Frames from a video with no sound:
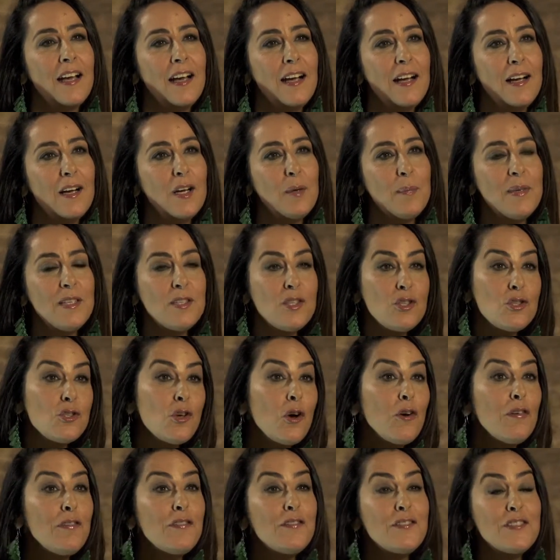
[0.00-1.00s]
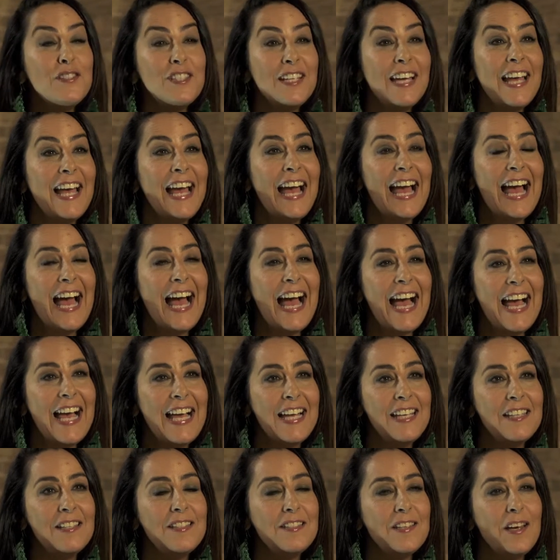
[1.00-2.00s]
It's soft,
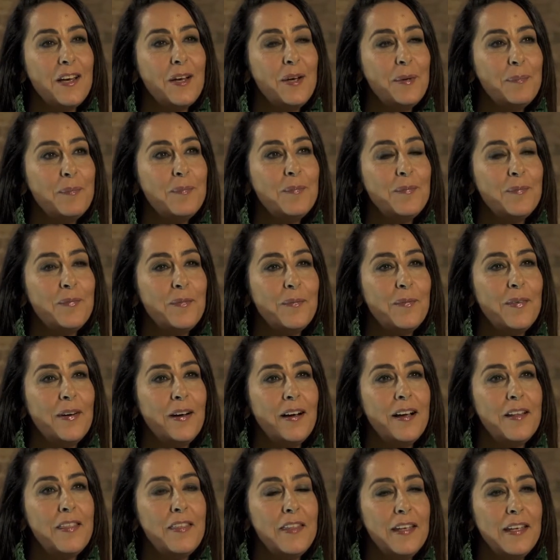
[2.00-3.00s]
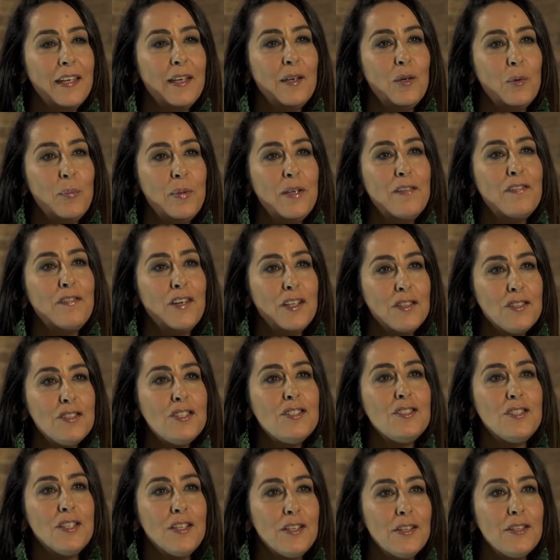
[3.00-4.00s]
and I think he'll be fun to
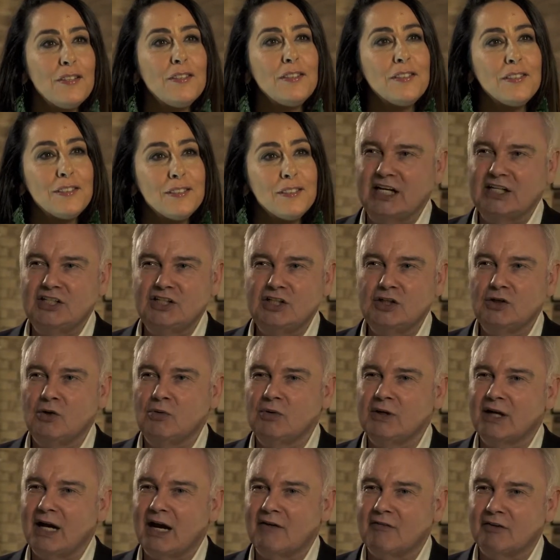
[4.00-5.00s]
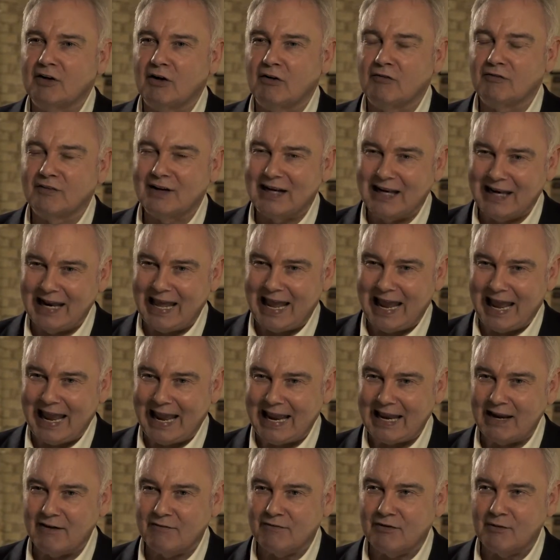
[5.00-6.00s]
do. Is she going to have enough
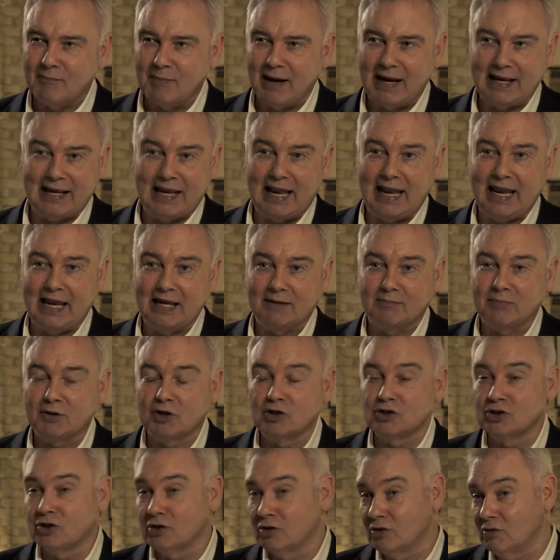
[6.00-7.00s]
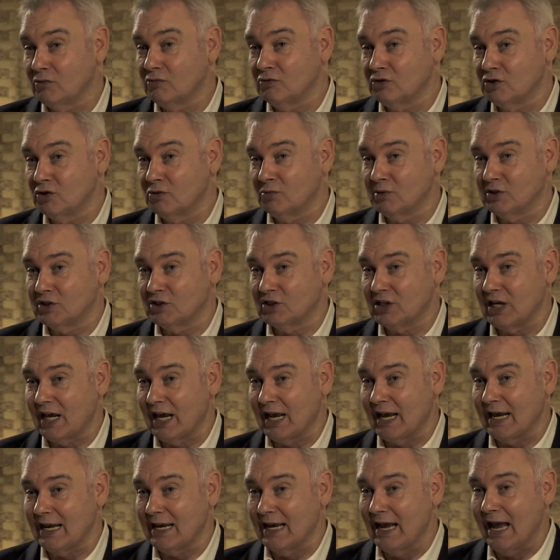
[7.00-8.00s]
clay for my head? Because there are those who would
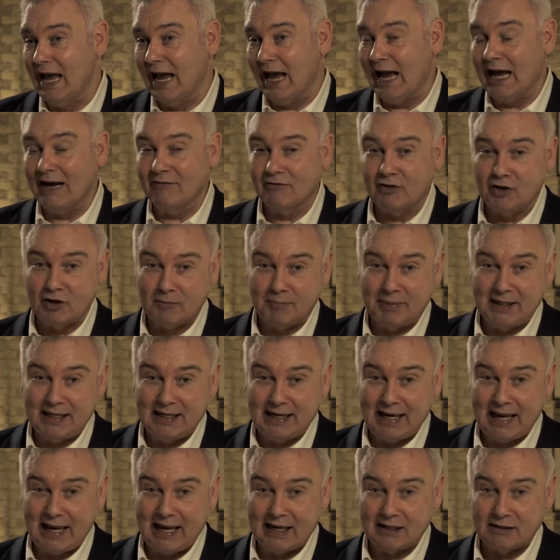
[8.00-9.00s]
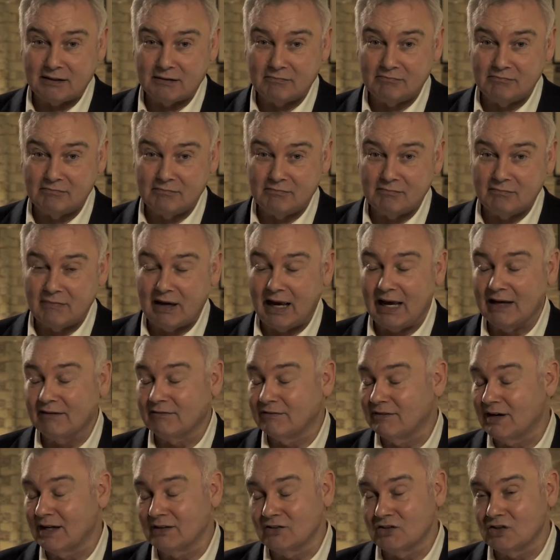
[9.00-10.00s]
say, I've got a big head, and
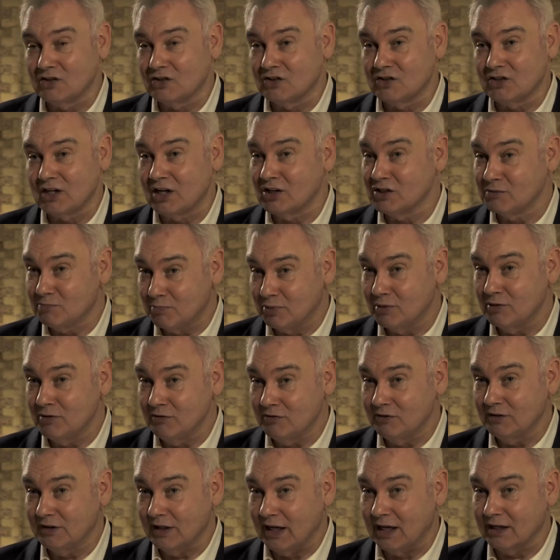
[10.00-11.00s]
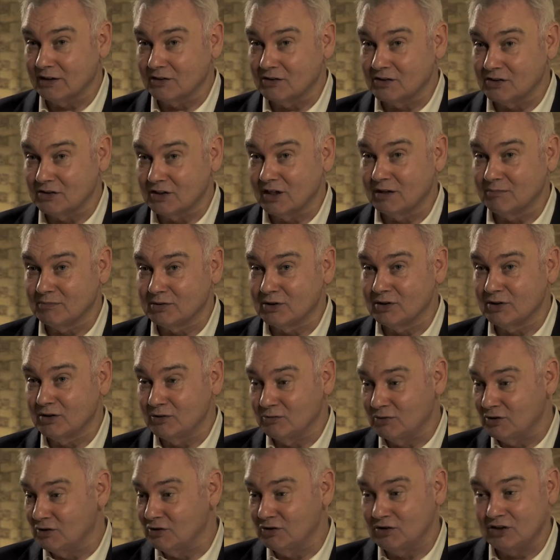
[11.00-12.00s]
Frances has proven that. She's
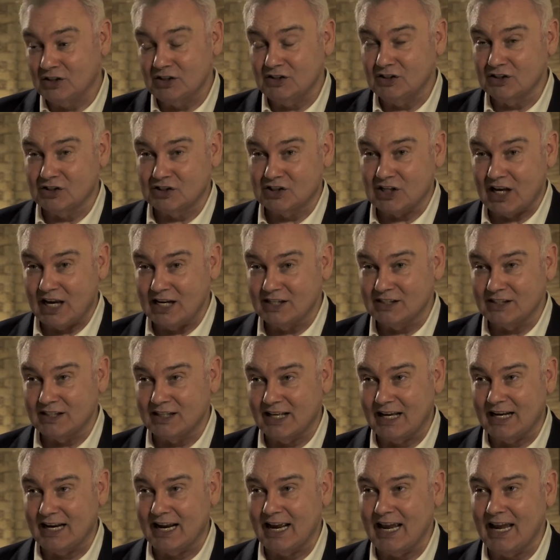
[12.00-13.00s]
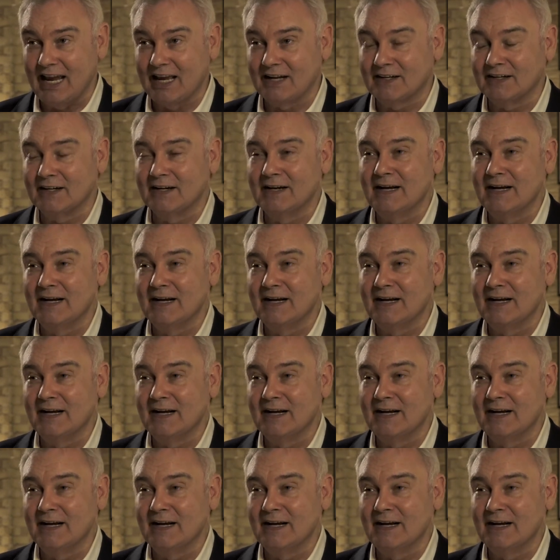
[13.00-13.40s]
absolutely, you see the size of that head.